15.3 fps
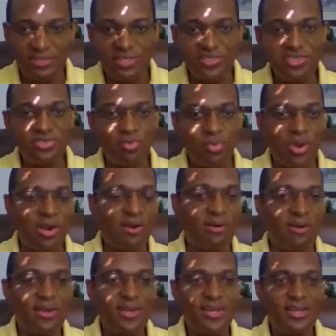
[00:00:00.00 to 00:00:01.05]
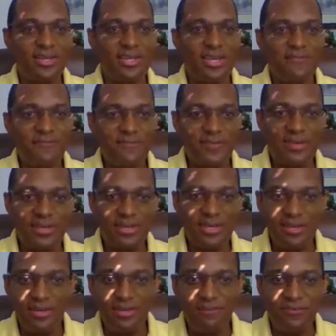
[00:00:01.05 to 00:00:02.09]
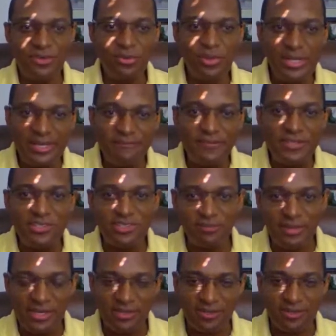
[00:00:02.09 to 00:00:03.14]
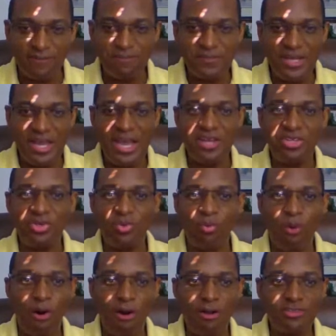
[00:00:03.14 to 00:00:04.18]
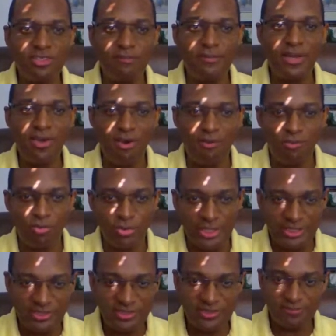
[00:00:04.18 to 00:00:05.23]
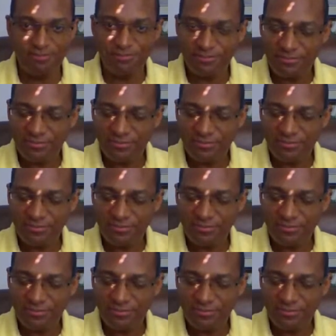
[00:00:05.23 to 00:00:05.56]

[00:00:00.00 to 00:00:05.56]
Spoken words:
This is where, if you live in Jamaica and you want to become rich,